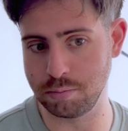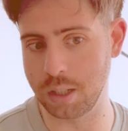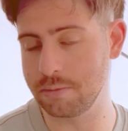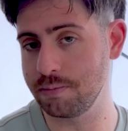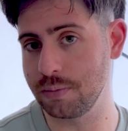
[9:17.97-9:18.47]

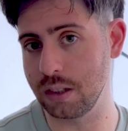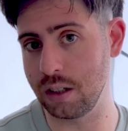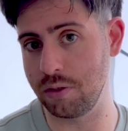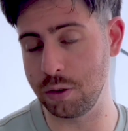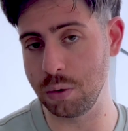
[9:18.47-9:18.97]
But
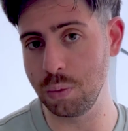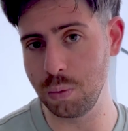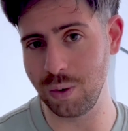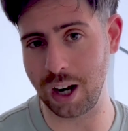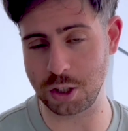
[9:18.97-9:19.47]
if you
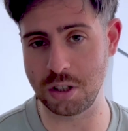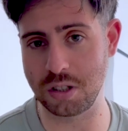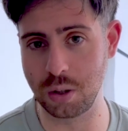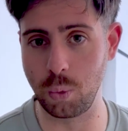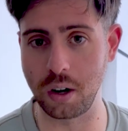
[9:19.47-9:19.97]
actually
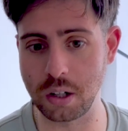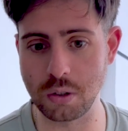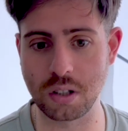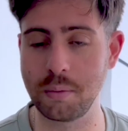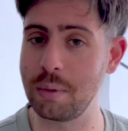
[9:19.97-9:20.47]
still want to
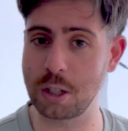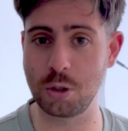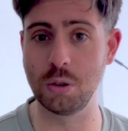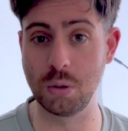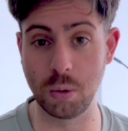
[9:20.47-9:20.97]
use it, make sure you mm-hmm.